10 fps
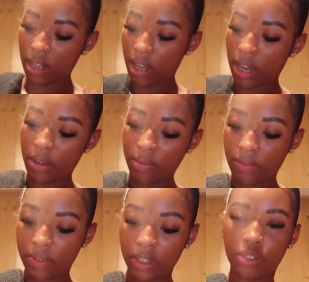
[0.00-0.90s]
and what
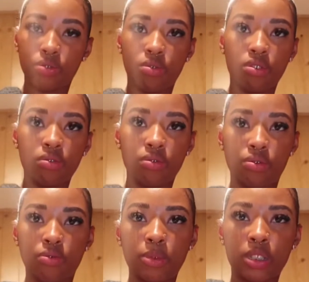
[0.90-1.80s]
really drew
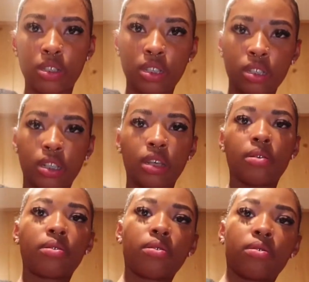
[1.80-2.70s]
drew me to this like
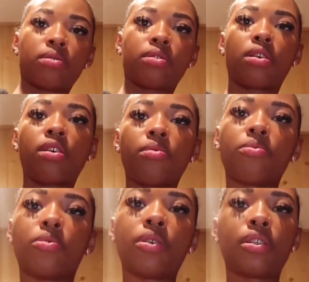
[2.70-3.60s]
top
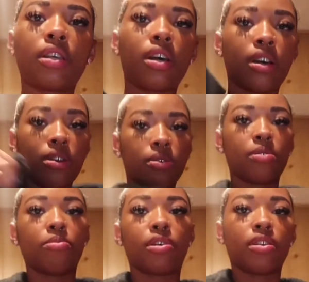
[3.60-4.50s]
was how it
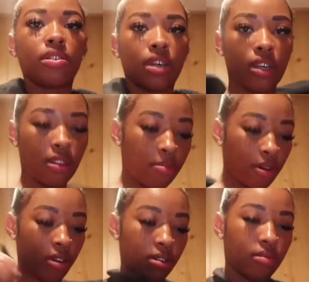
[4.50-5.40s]
buttoned at the
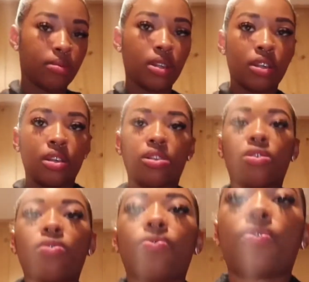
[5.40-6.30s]
bottom so if you